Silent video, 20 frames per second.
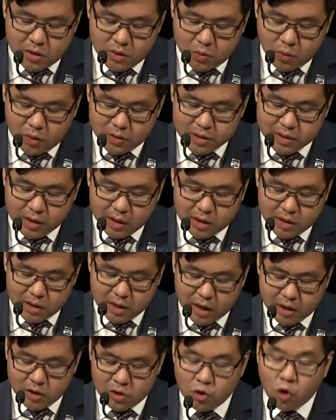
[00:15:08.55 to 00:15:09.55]
was that he
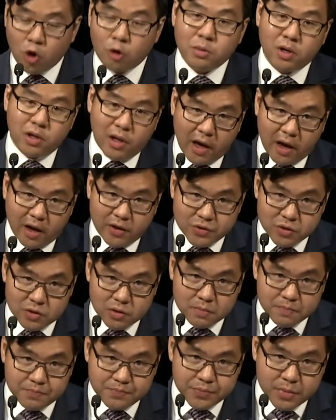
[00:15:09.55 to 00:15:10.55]
had normalised
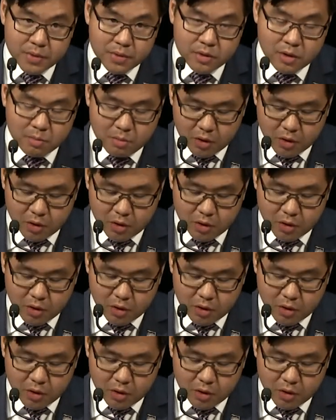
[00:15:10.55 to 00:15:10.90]
the